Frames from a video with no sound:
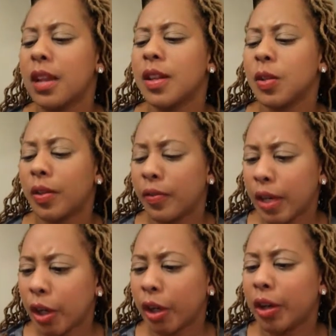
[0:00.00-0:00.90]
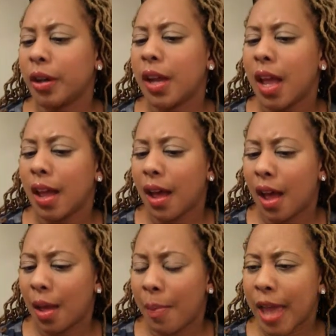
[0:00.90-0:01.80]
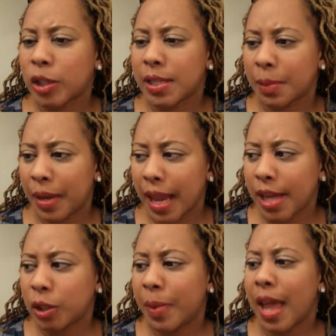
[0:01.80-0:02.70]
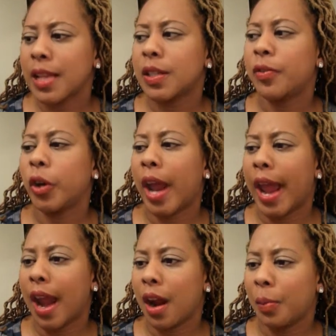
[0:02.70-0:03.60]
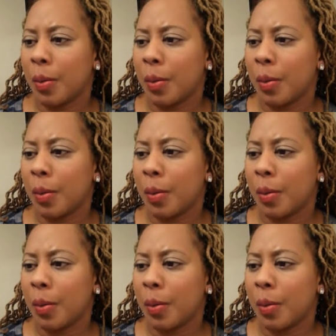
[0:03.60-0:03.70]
So the vinegar matches the pH balance of your hair,